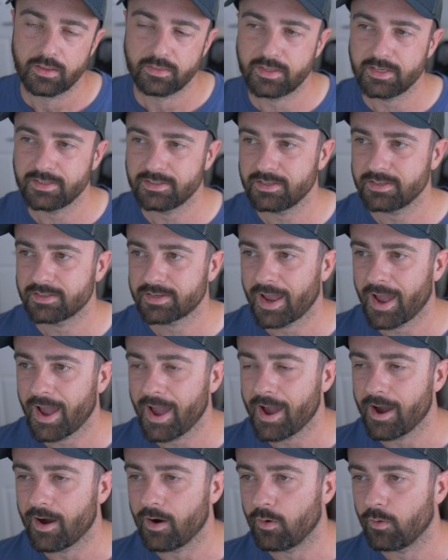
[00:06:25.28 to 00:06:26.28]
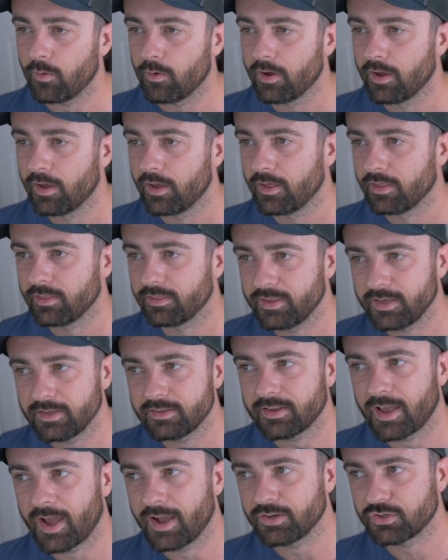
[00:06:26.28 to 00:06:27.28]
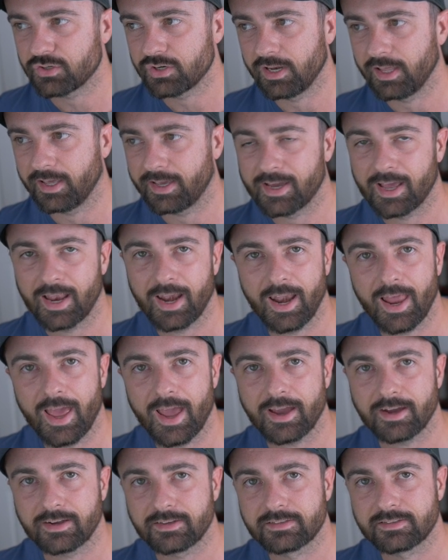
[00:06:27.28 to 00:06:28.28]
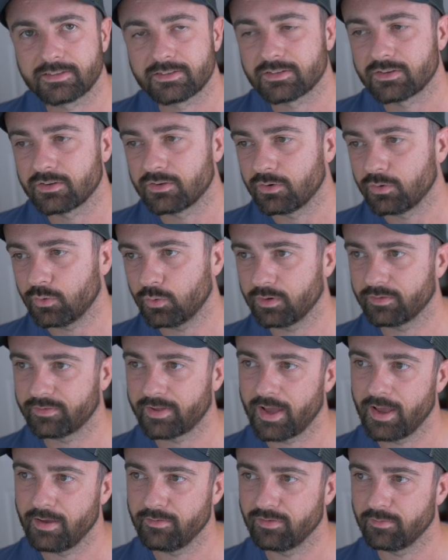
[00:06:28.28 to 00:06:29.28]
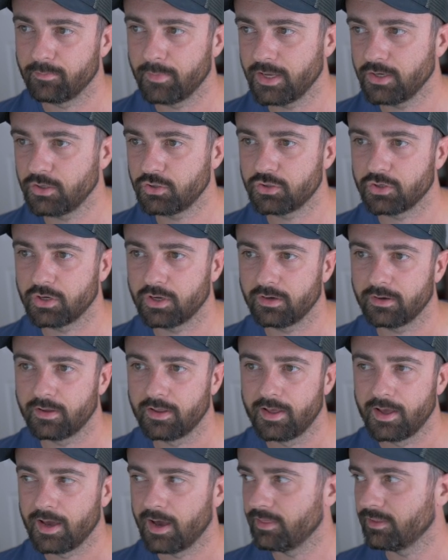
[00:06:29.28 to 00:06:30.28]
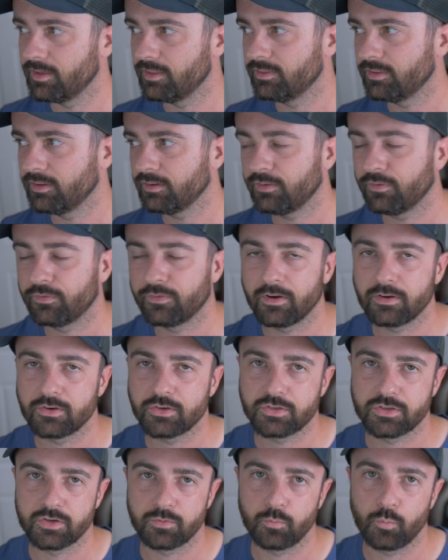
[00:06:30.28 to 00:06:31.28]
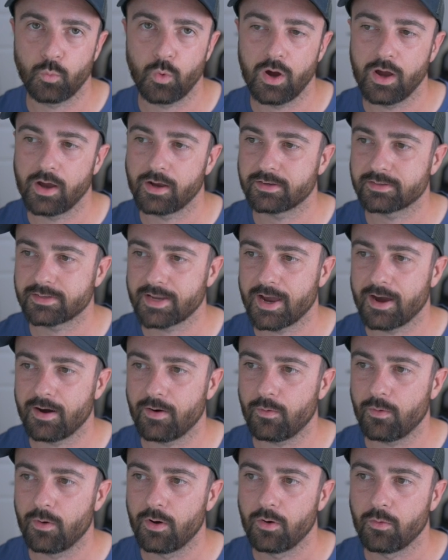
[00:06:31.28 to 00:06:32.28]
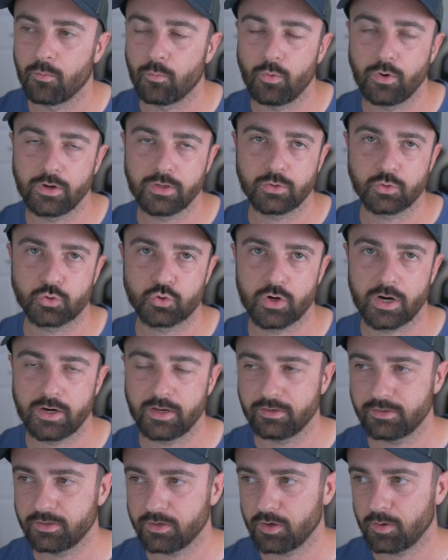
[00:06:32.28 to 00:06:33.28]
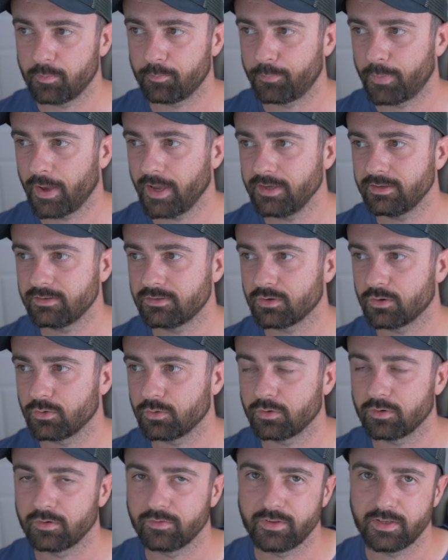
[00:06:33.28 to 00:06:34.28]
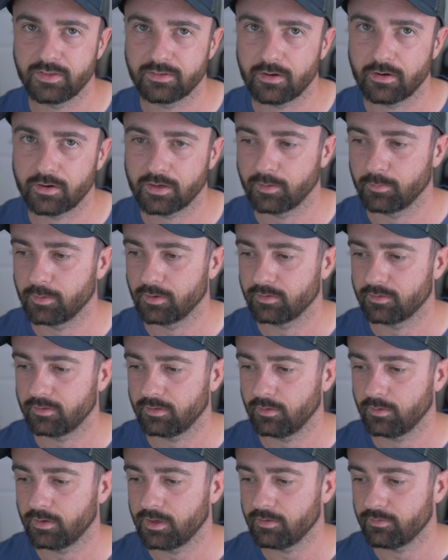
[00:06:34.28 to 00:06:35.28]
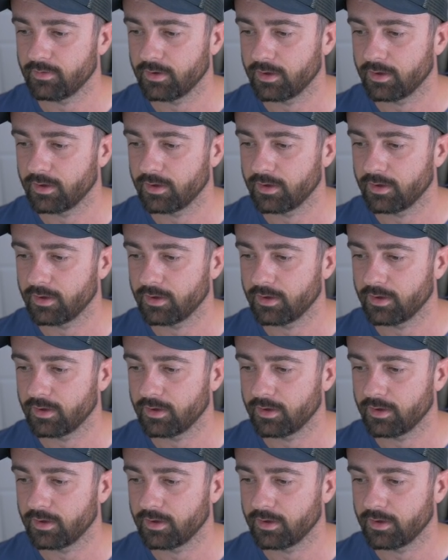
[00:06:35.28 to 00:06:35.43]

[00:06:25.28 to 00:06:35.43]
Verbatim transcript: this is how this actually collects all of that information. And then this function works out what you're trying to do based on all of these arguments that you give